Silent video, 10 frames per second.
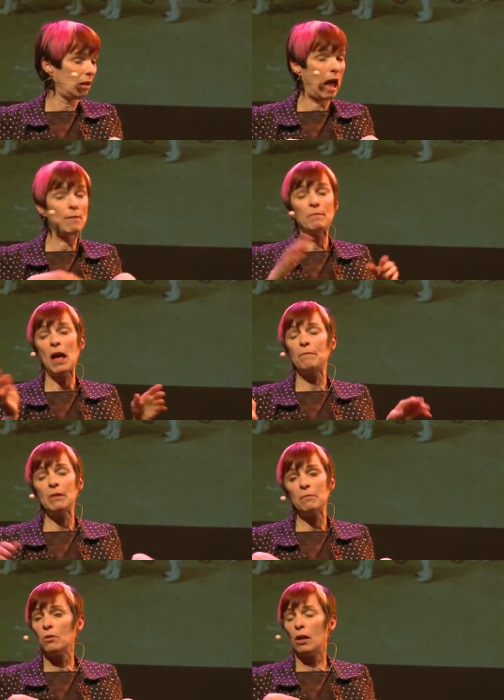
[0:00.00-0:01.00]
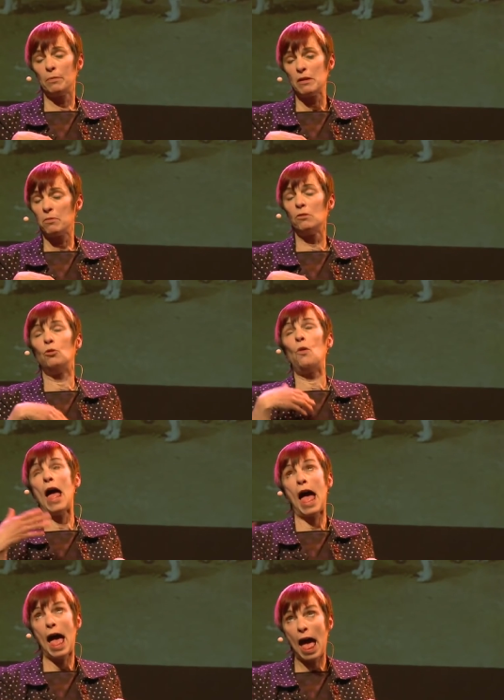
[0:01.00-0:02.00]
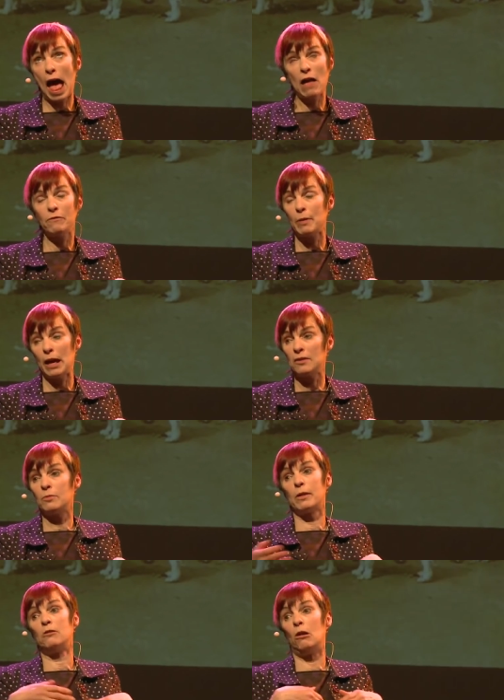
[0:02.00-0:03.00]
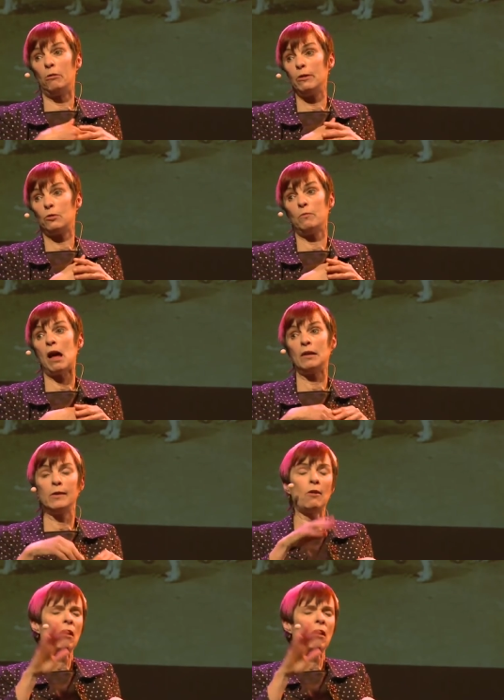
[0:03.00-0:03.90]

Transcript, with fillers: I mean, pet people are people who have pets but are always reminding you,